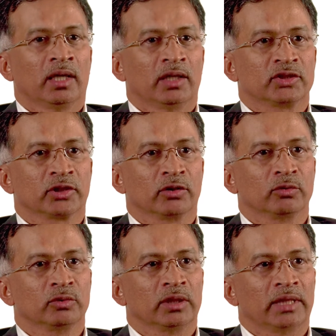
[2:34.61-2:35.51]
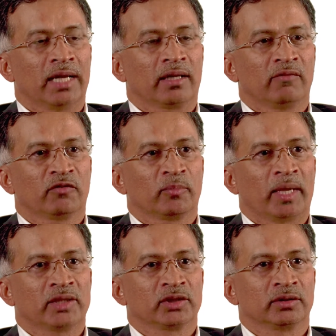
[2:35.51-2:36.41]
And so that
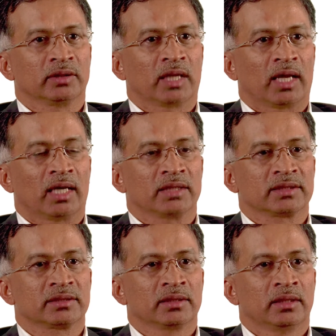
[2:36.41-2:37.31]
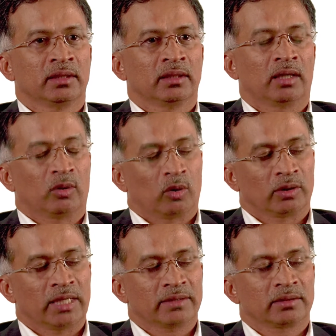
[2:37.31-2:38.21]
information has, uh, or
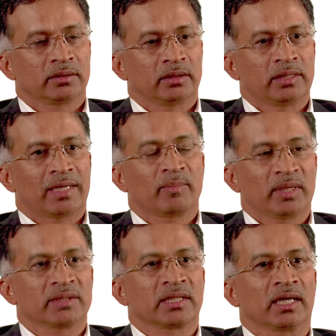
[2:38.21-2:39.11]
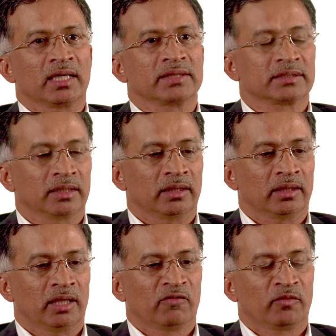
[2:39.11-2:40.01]
that uh, database has
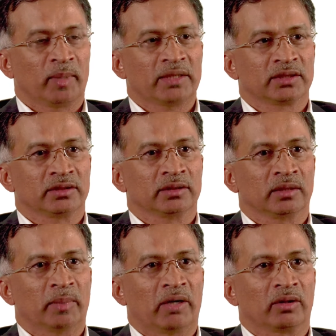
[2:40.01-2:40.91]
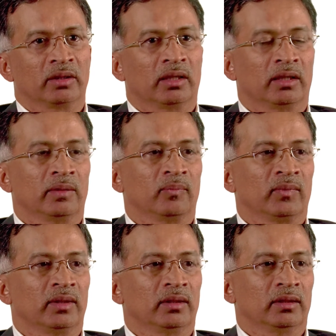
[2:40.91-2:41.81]
uh, information about um,
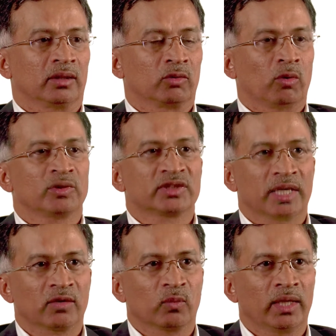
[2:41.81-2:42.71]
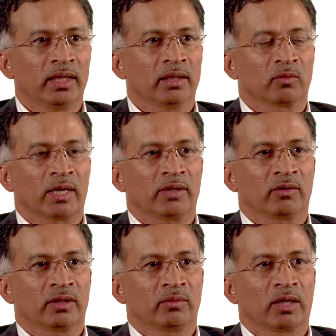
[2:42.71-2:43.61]
the quotes that we write
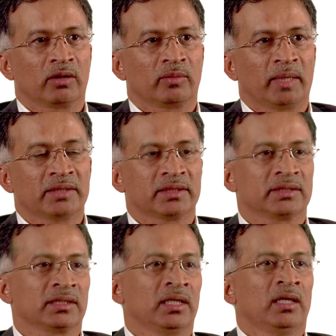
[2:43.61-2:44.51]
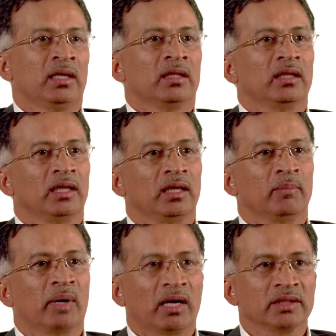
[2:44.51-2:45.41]
on a regular basis, the
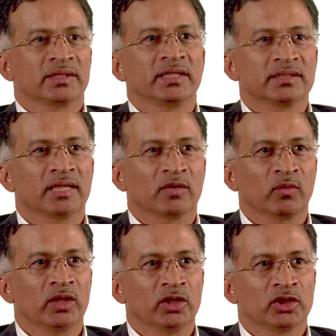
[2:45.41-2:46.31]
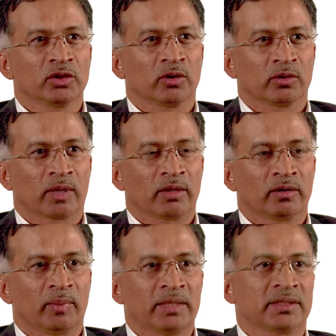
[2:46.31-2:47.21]
policies that we issue on a
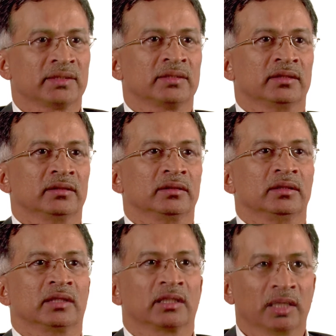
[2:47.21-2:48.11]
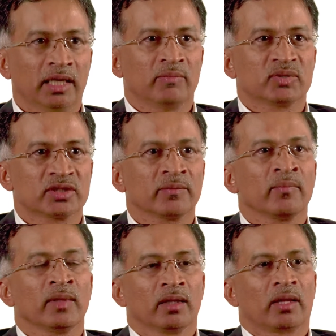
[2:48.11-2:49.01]
regular basis, the, the claims
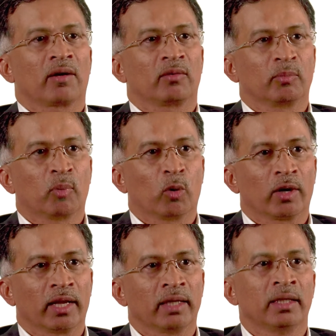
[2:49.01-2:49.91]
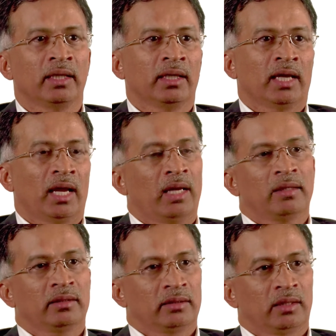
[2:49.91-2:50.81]
that are reported,
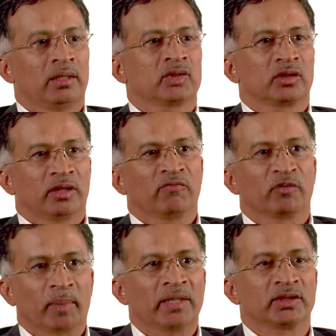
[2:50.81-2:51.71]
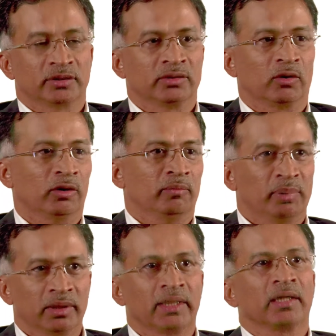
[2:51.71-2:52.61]
and additional information on
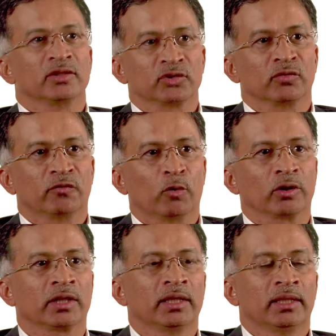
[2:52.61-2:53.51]
billing and so forth.